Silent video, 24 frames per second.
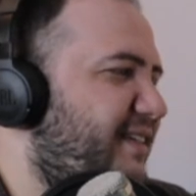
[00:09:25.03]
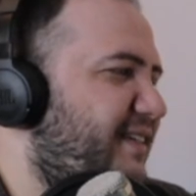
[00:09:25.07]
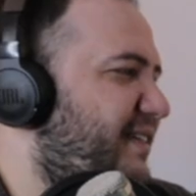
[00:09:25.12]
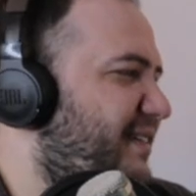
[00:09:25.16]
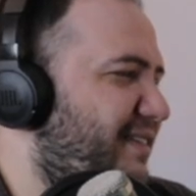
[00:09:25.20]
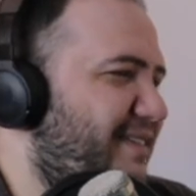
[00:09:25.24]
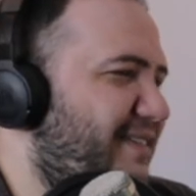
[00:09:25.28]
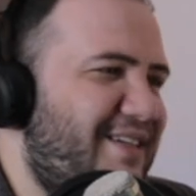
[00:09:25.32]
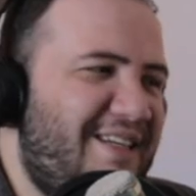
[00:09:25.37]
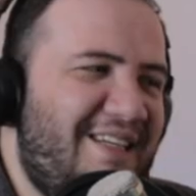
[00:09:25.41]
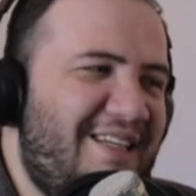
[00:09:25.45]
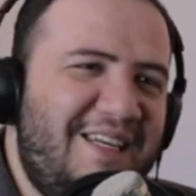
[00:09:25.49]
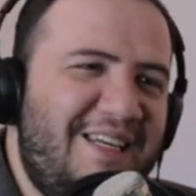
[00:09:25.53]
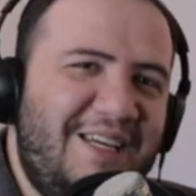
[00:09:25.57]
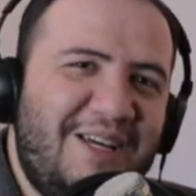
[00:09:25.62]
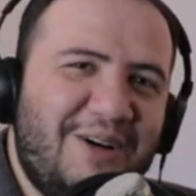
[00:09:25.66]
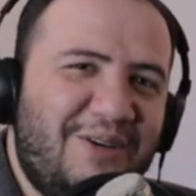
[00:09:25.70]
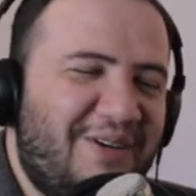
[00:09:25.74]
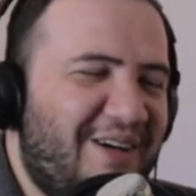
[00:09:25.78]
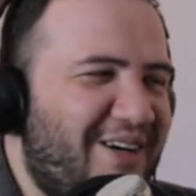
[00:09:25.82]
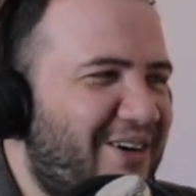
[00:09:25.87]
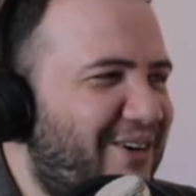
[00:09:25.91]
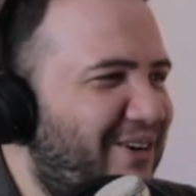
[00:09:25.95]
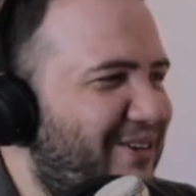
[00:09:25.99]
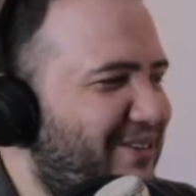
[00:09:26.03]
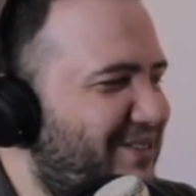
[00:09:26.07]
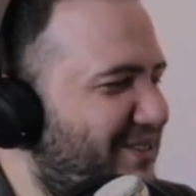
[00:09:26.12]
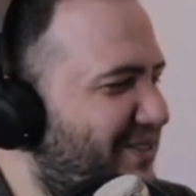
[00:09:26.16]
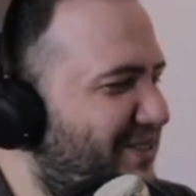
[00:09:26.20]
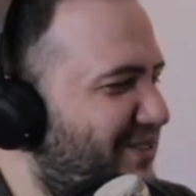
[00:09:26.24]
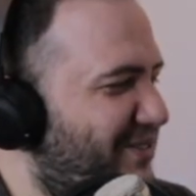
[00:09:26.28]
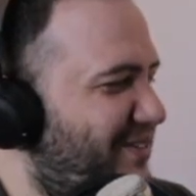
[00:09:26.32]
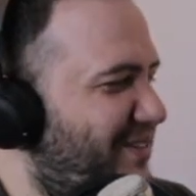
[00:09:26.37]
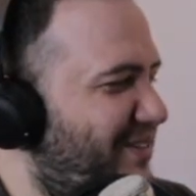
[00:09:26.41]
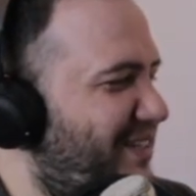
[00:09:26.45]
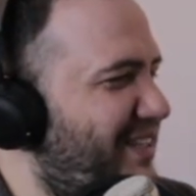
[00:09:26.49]
Neo,
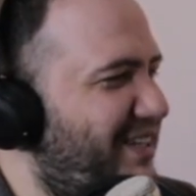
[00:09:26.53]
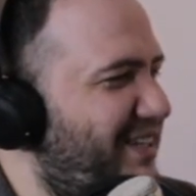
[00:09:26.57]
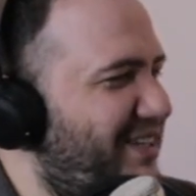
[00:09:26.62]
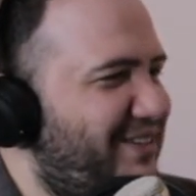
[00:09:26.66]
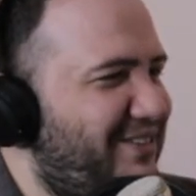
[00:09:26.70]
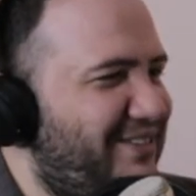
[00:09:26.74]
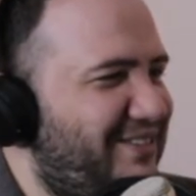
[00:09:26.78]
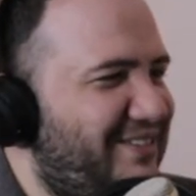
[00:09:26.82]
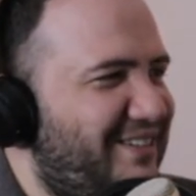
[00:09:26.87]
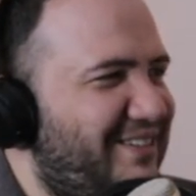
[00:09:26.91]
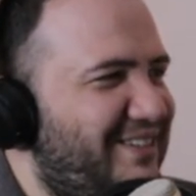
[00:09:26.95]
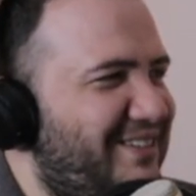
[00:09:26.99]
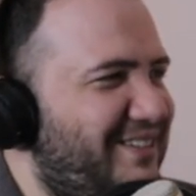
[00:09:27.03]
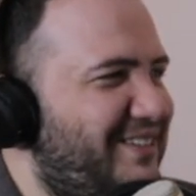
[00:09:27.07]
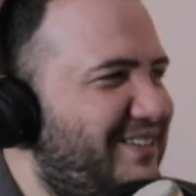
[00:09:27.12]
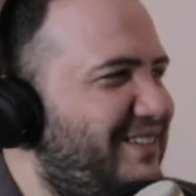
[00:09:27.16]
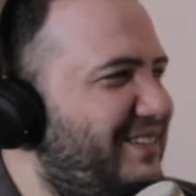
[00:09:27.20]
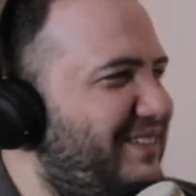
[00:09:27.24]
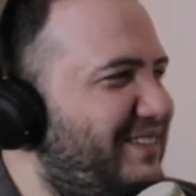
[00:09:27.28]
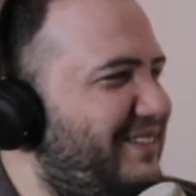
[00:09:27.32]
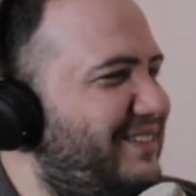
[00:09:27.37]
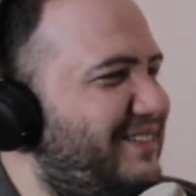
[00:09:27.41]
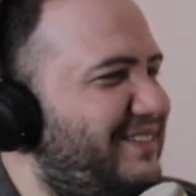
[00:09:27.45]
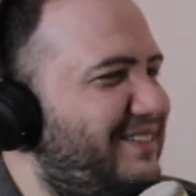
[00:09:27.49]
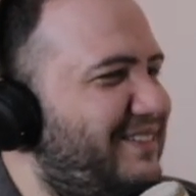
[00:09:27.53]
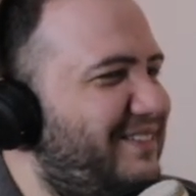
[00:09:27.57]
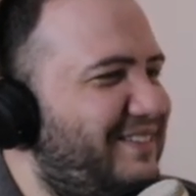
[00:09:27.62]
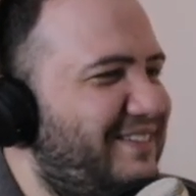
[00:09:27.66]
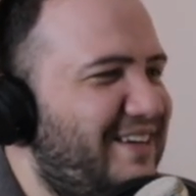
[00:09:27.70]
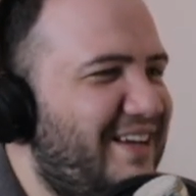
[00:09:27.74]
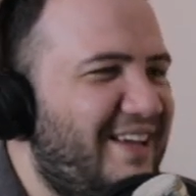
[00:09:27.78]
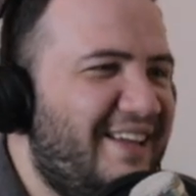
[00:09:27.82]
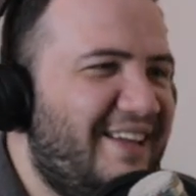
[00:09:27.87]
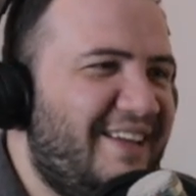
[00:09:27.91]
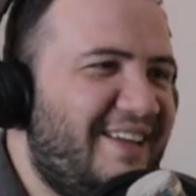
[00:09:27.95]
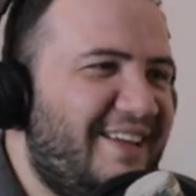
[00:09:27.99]
also Neo. Oh
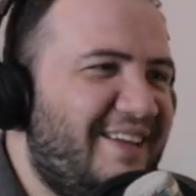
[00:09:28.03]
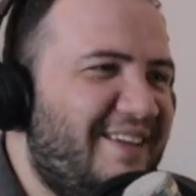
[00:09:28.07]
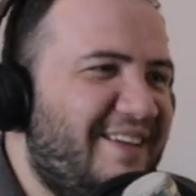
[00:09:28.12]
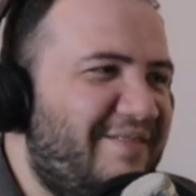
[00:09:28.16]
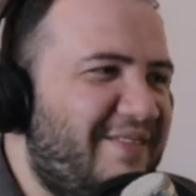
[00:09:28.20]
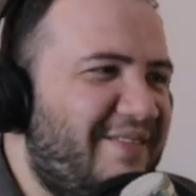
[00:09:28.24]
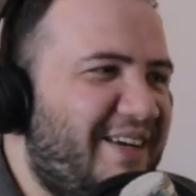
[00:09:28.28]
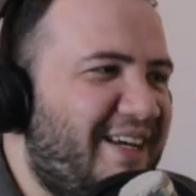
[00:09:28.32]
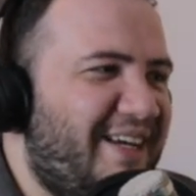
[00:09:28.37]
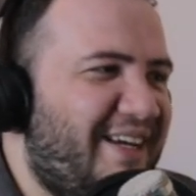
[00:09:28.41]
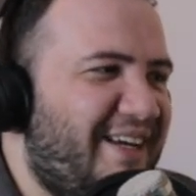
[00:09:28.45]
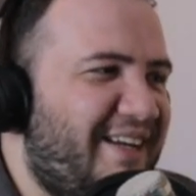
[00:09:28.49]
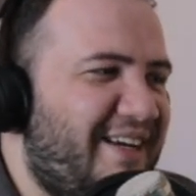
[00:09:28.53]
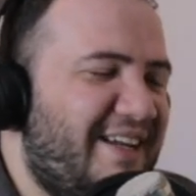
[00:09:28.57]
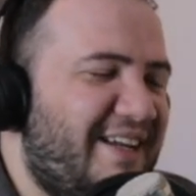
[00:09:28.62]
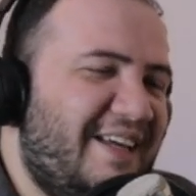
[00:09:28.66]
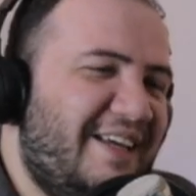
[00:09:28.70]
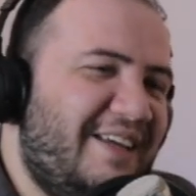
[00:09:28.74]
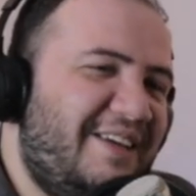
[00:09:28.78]
man,